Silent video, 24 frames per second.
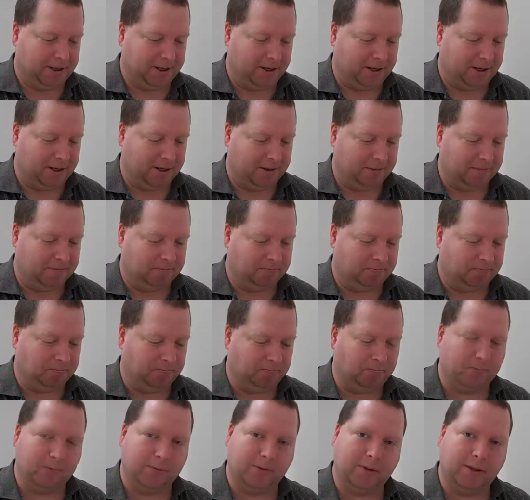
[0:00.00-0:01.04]
Um,
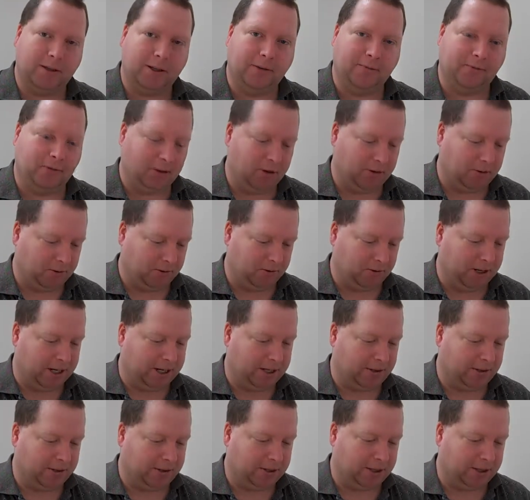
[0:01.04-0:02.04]
if you go to Radio